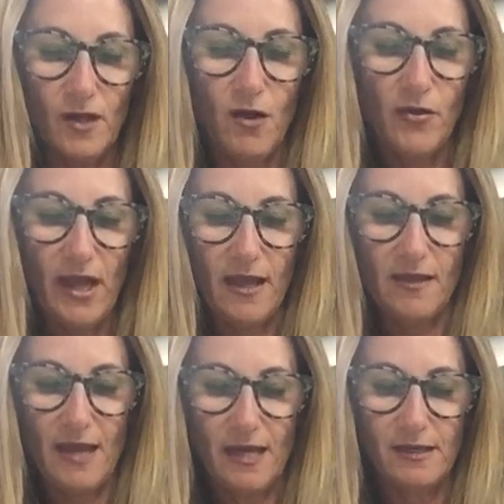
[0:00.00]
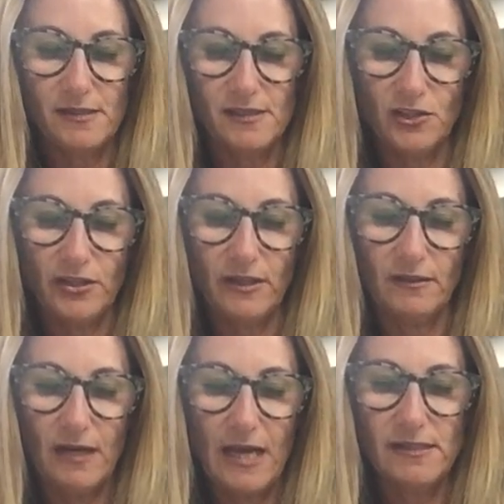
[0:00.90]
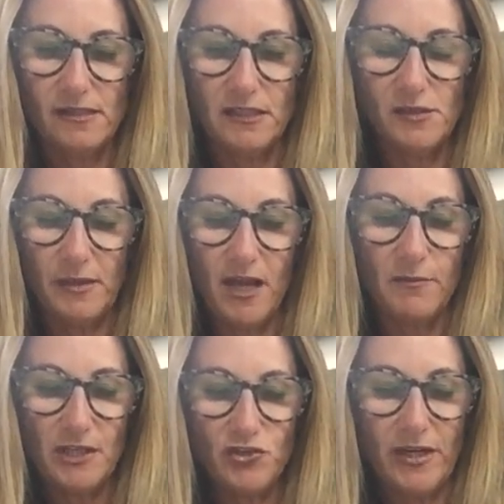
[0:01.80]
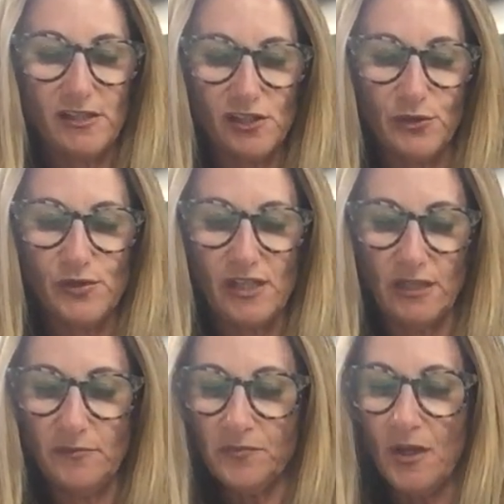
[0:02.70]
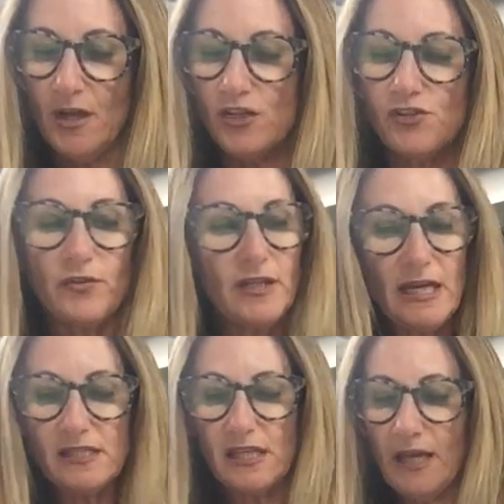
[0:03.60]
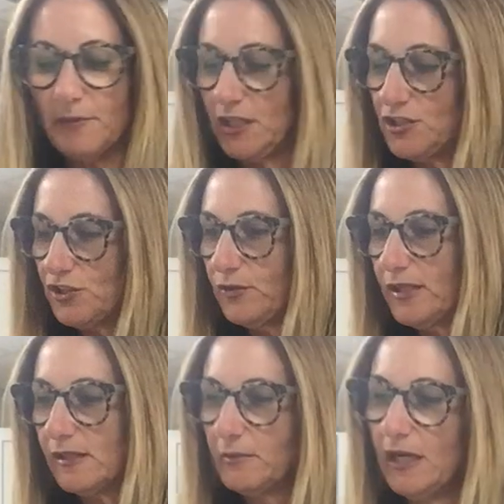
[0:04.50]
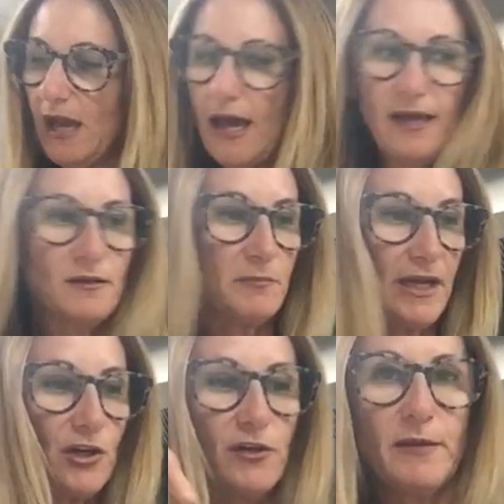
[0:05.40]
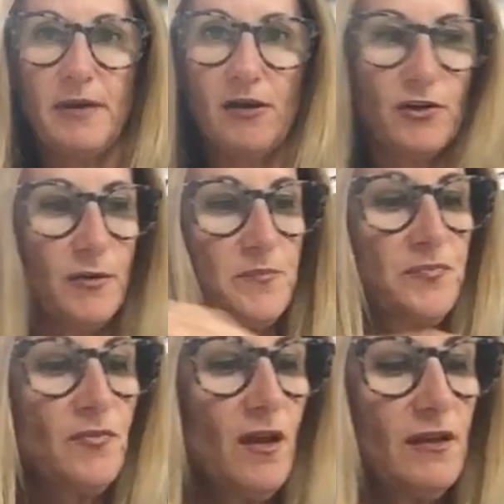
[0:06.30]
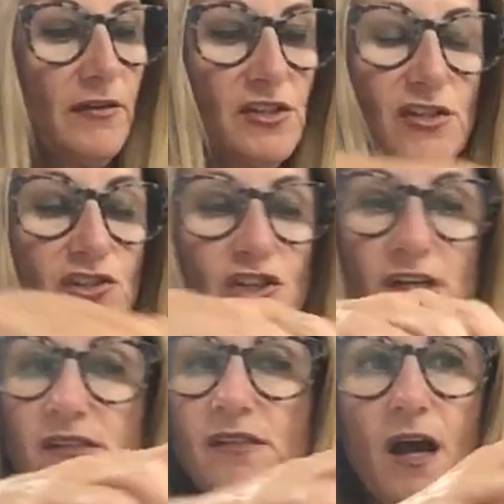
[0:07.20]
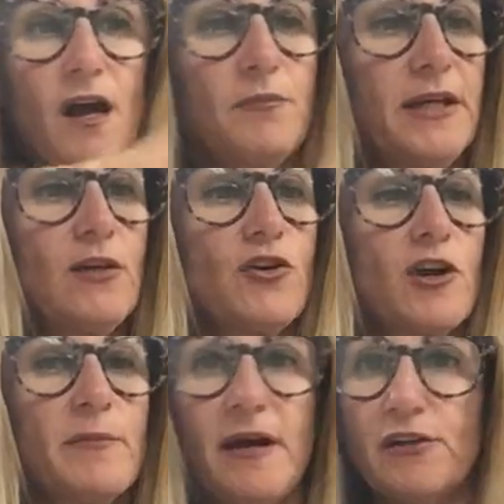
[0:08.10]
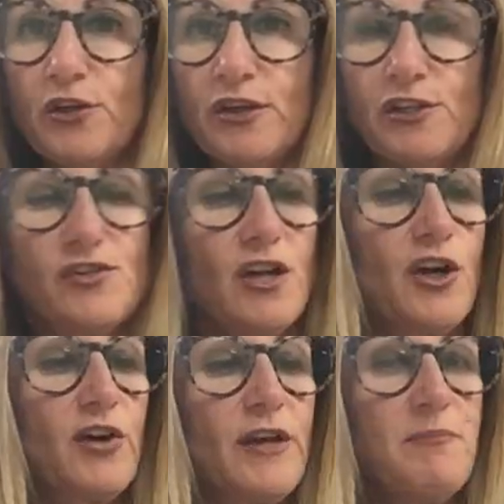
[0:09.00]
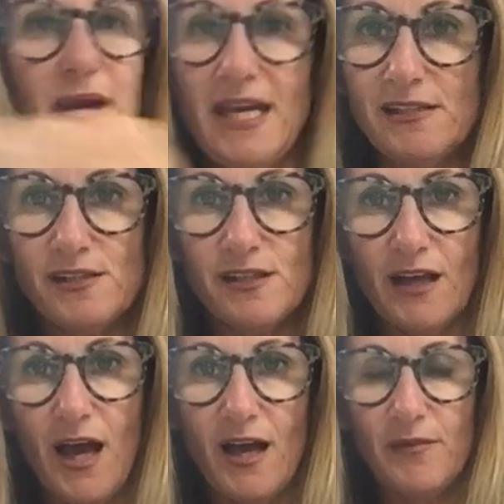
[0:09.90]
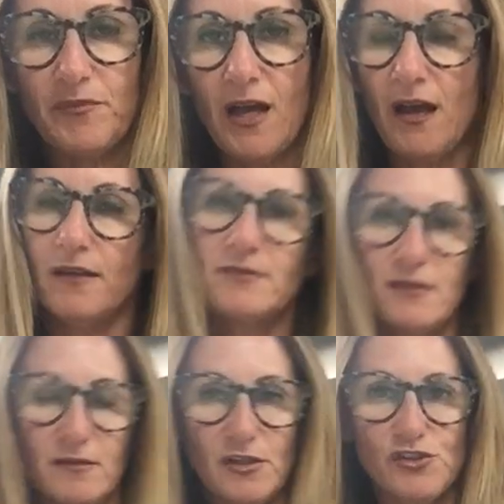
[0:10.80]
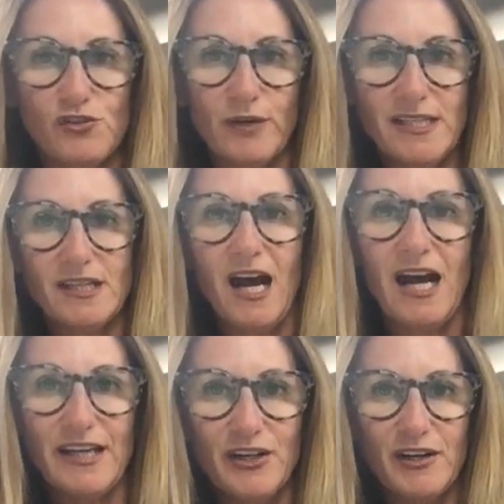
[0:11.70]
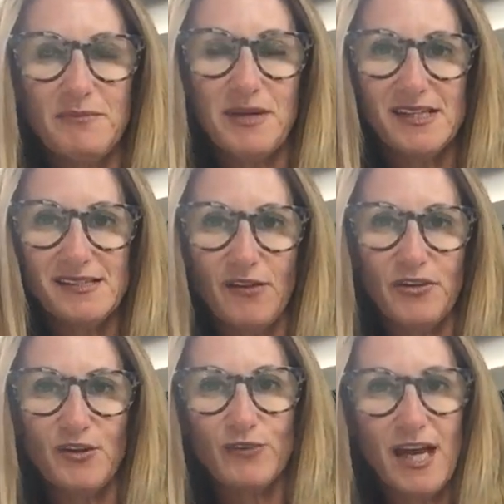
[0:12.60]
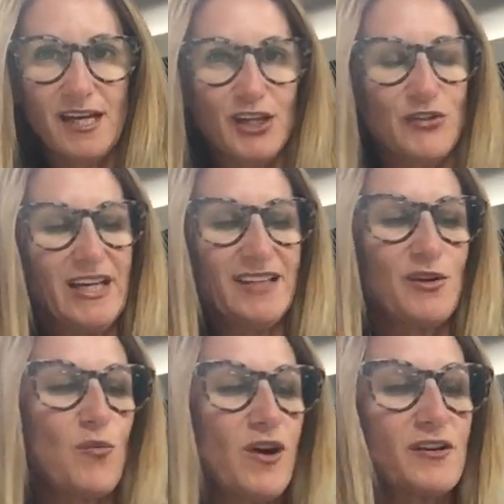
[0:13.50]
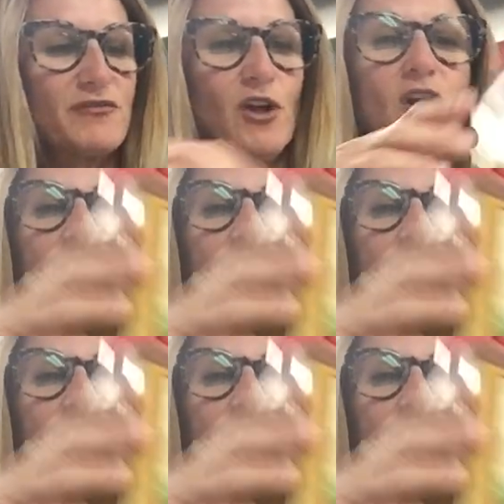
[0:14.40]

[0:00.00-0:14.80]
Okay, that is looking nice and becoming translucent. So the next thing I'm going to do is I'm going to add my curry powder. Now this is just plain old curry powder. You can use a curry paste. There's great Thai curry pastes out there, red and green. They're wonderful.